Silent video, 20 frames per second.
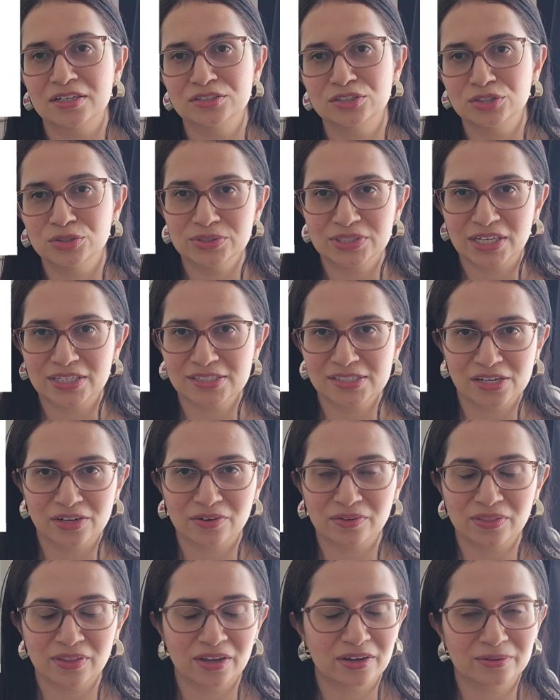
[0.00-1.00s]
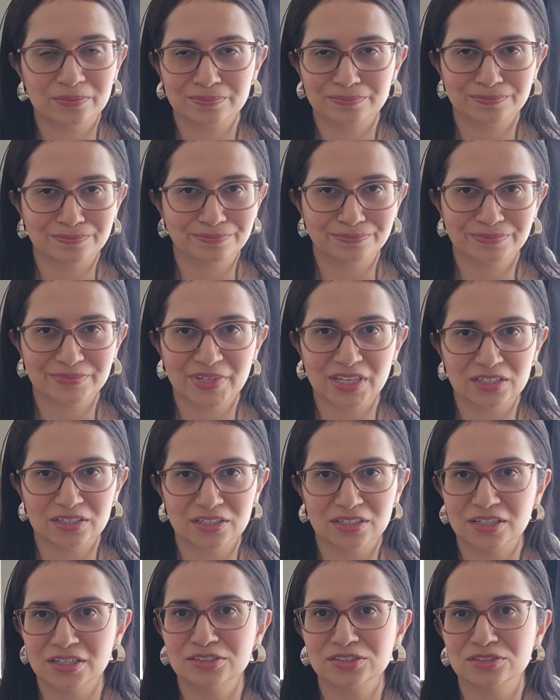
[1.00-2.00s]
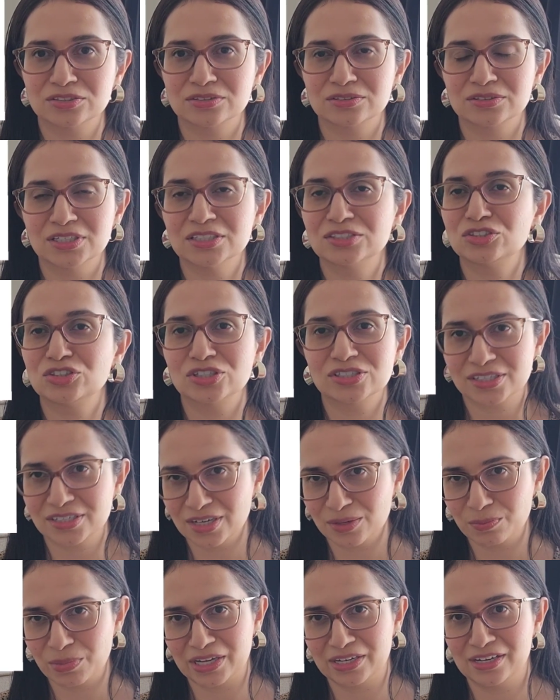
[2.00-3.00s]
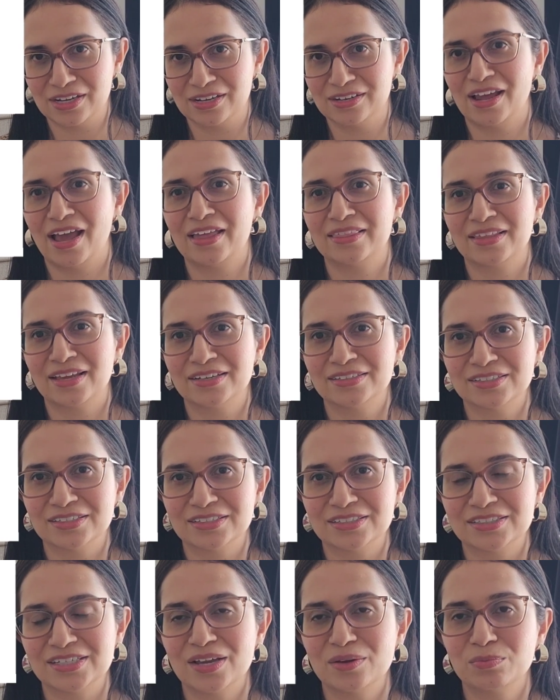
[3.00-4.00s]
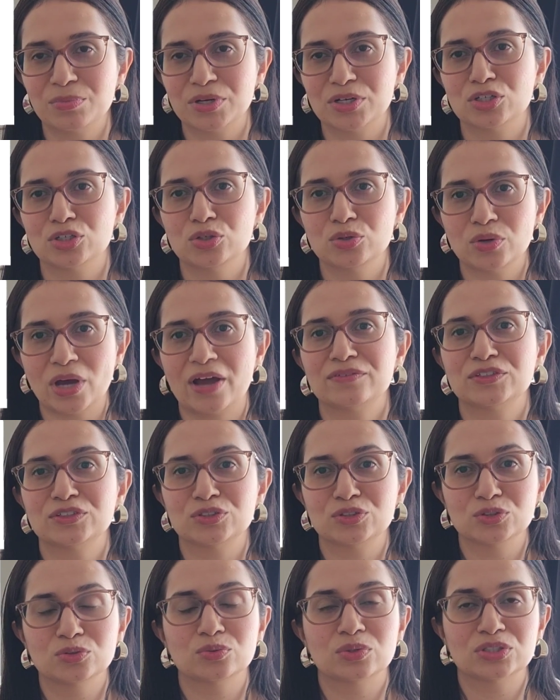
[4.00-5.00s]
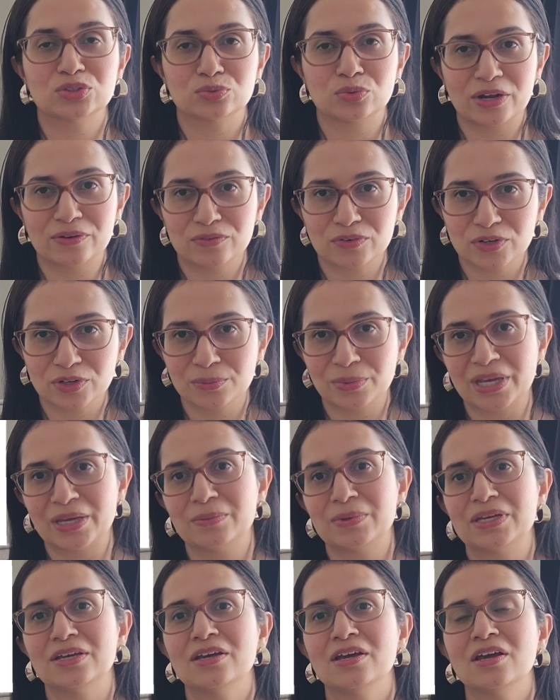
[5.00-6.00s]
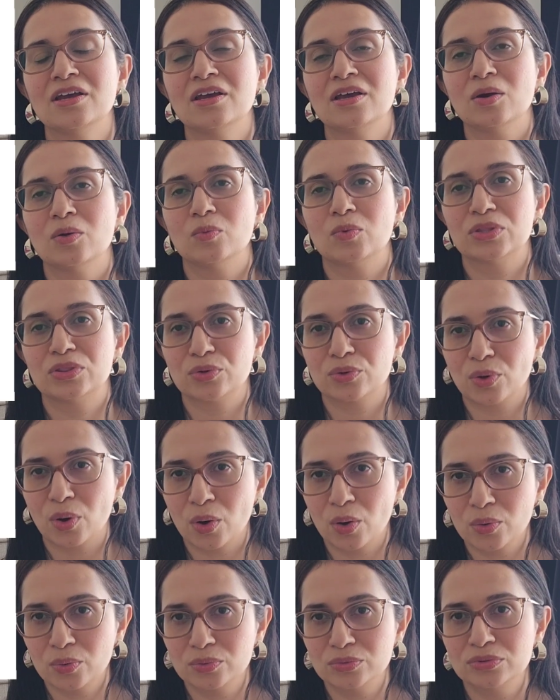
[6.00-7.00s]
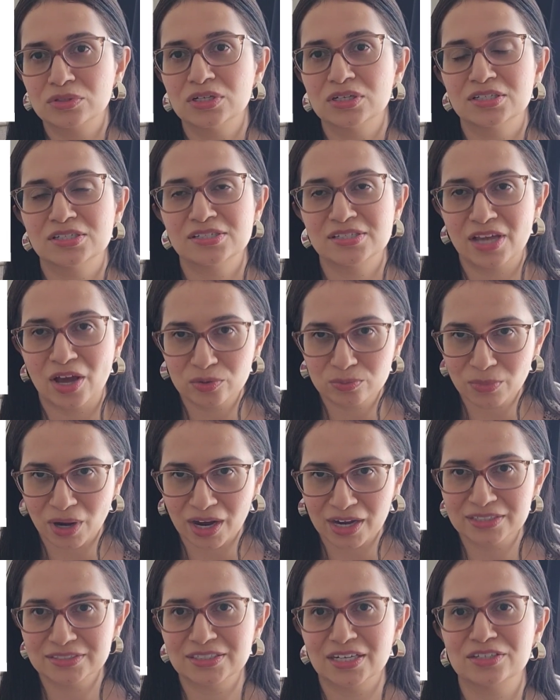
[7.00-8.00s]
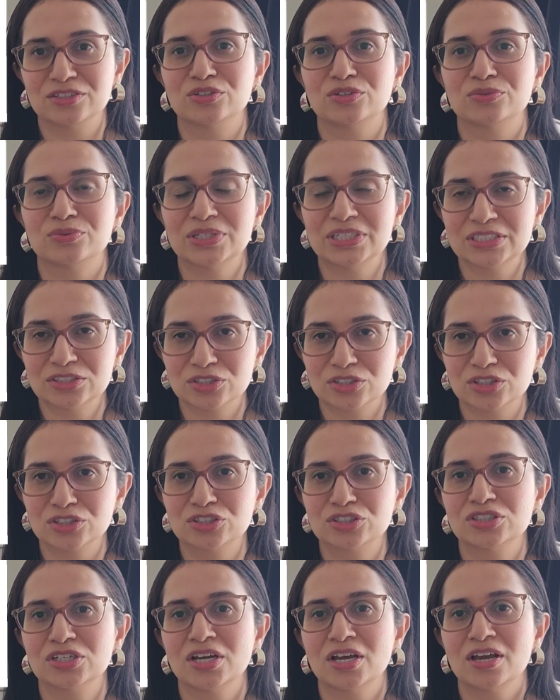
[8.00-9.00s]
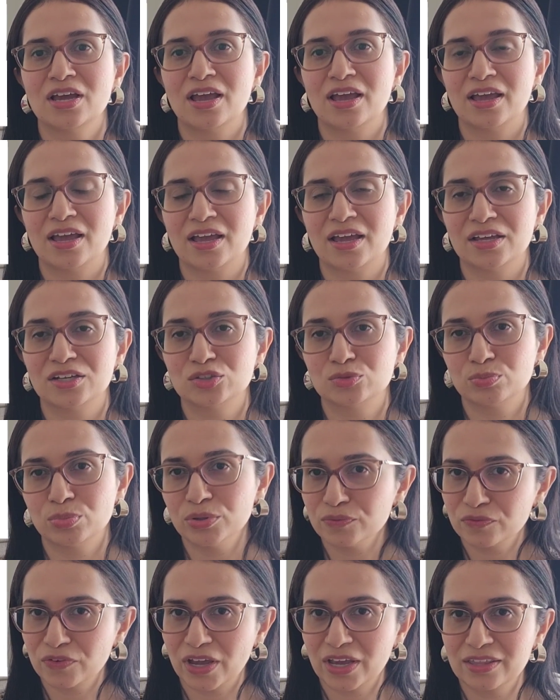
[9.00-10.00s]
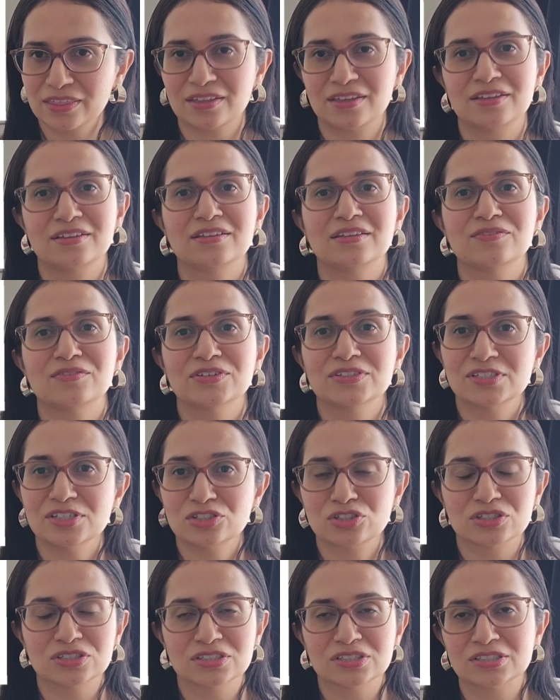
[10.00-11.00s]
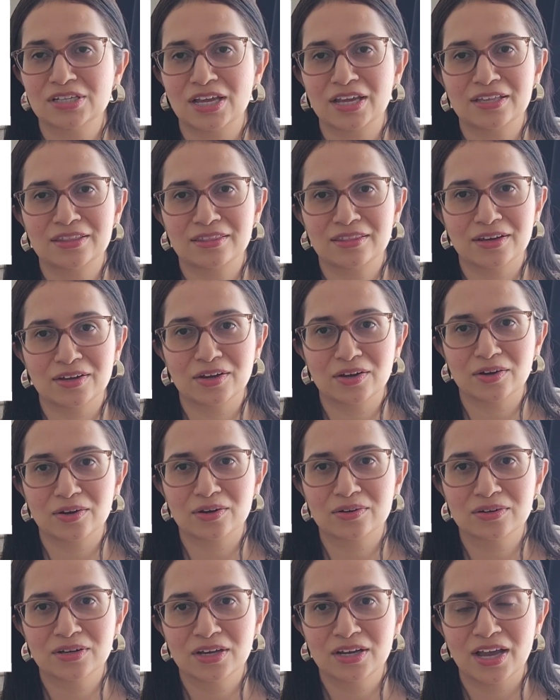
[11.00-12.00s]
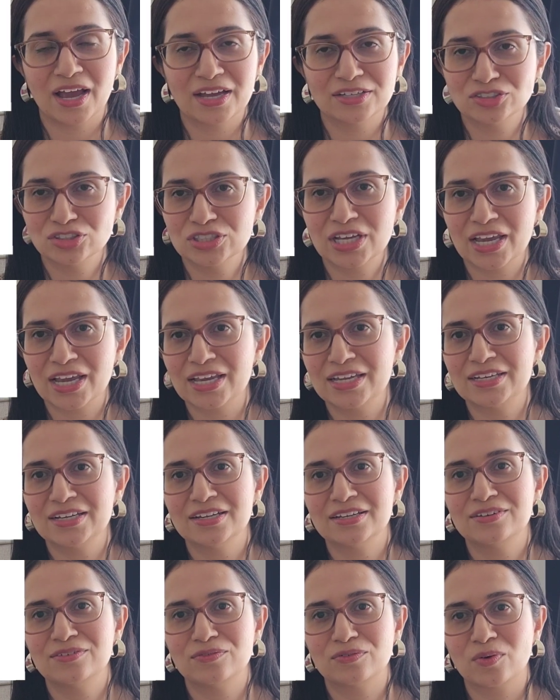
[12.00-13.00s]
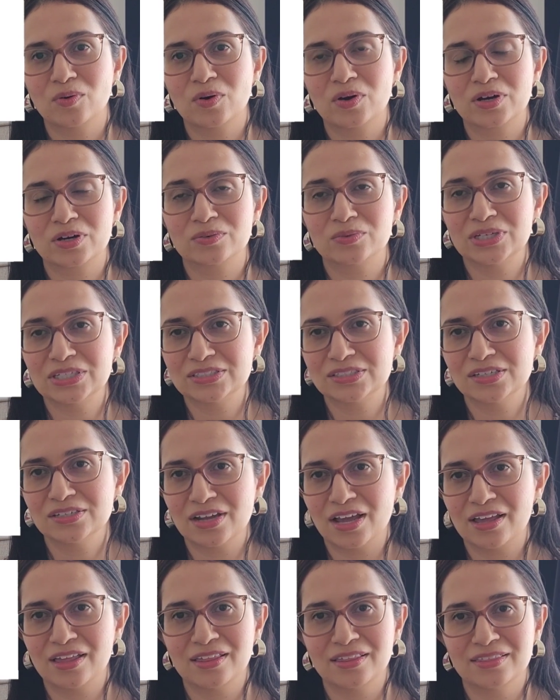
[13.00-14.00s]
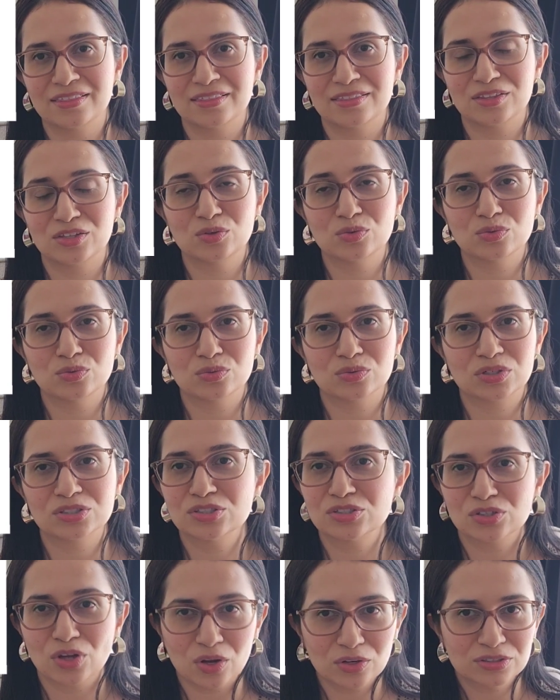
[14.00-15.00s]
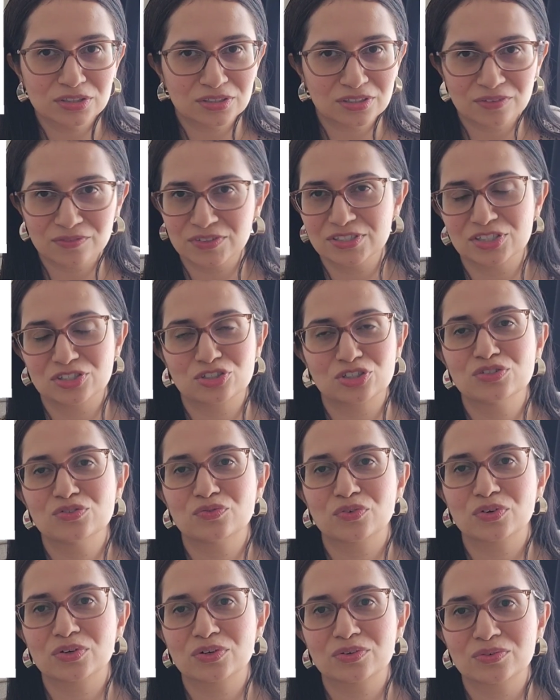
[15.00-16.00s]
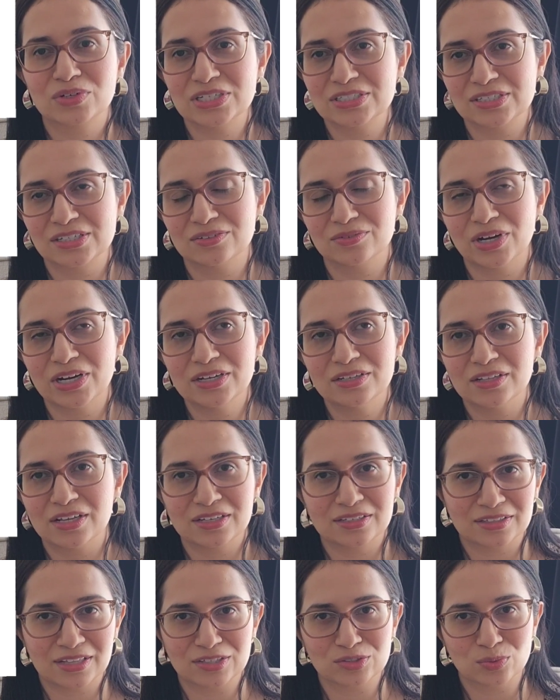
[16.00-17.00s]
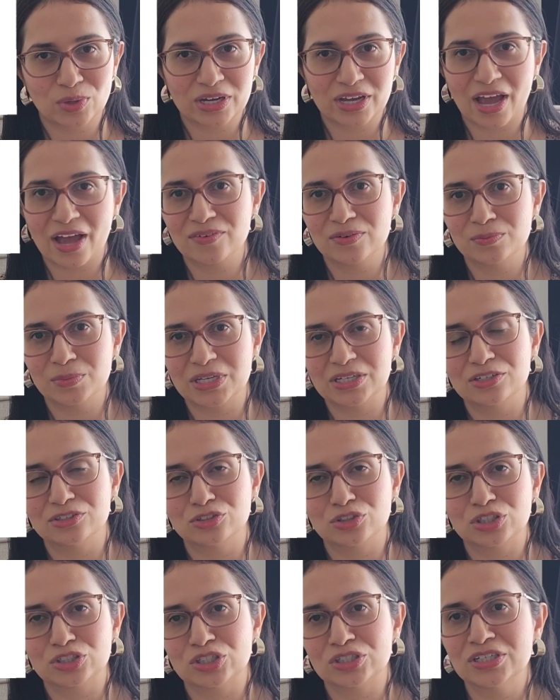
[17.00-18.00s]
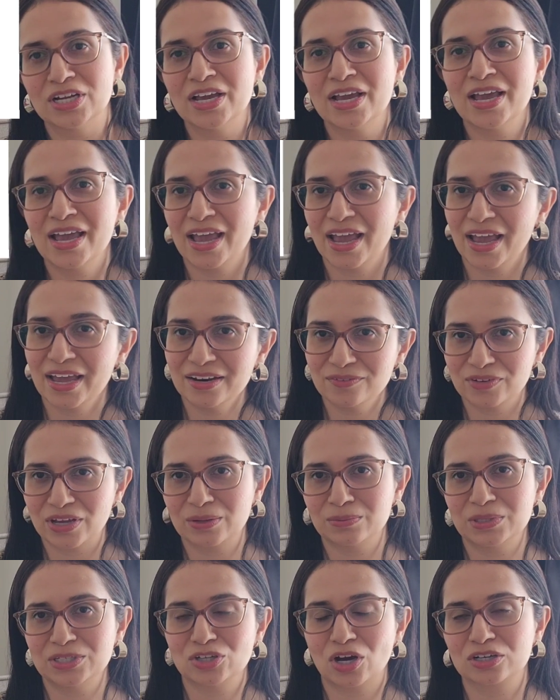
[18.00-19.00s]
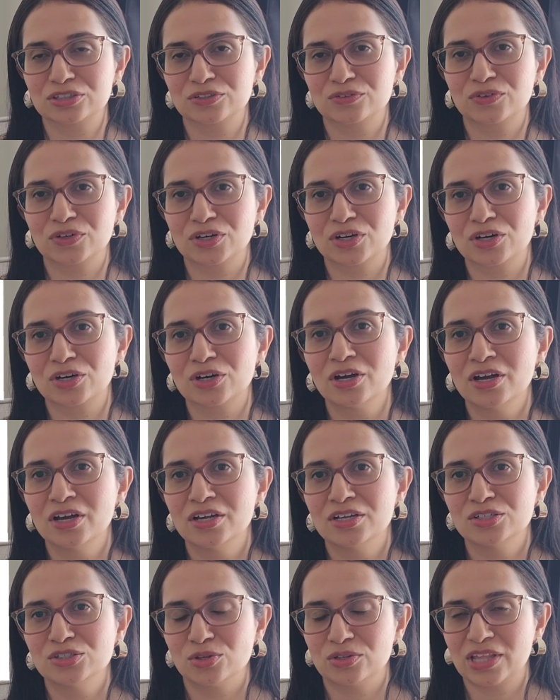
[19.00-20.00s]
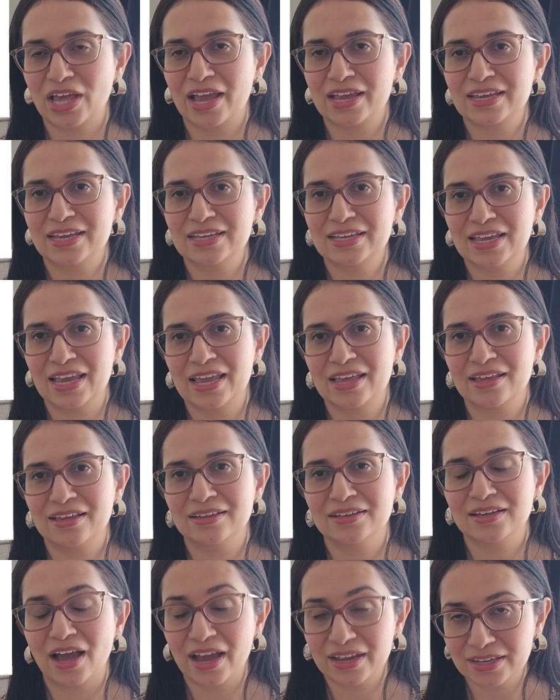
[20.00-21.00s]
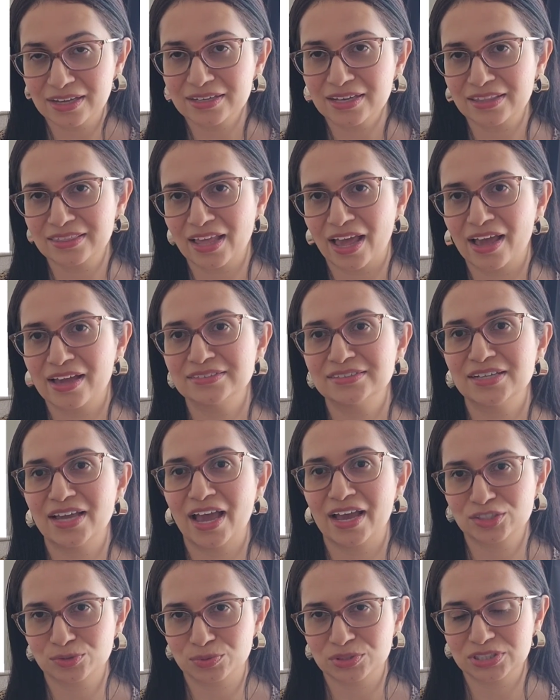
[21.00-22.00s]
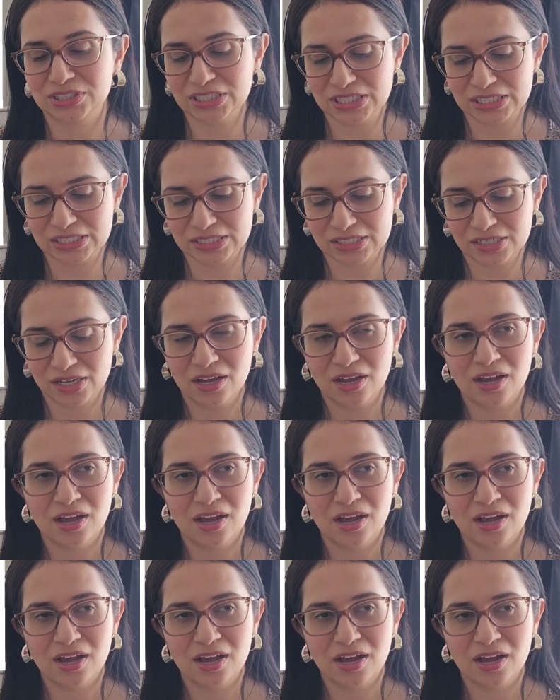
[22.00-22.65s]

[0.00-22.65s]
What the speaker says: 2 cents here and there. It's just an opinion at the end of the day, but you have to do what's right for your baby with your own sound mind and your research, and put faith in the physicians. Like, they're educated for a reason, and you consult the physicians for a reason, right? Like, that's why I have a pediatrician and a family doctor for her, so that I can get that expertise.